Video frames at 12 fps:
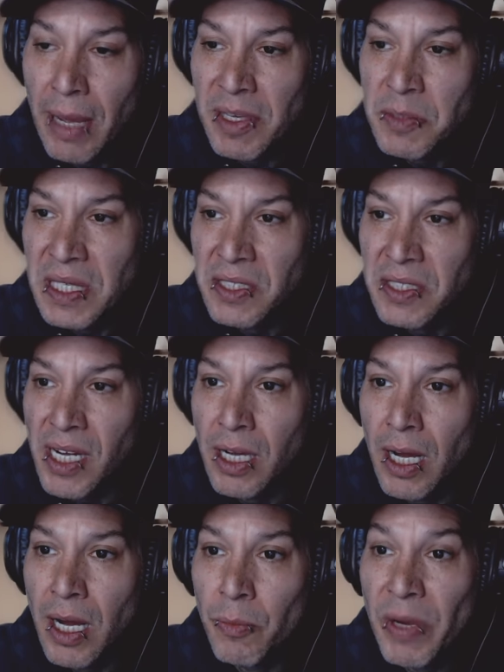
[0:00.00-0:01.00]

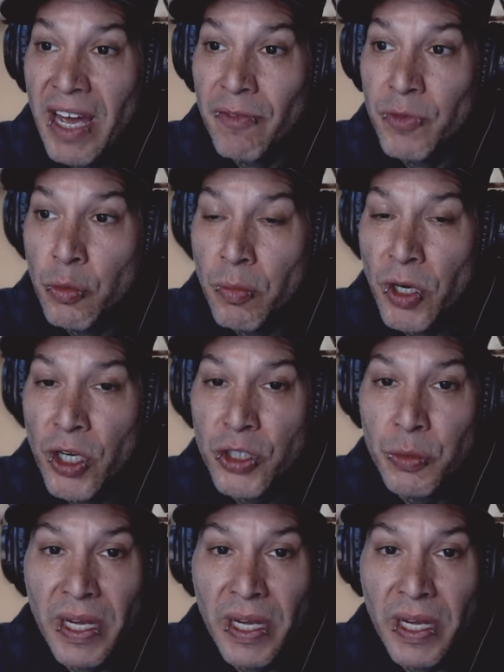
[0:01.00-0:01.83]
MXPX.com. We have new merch.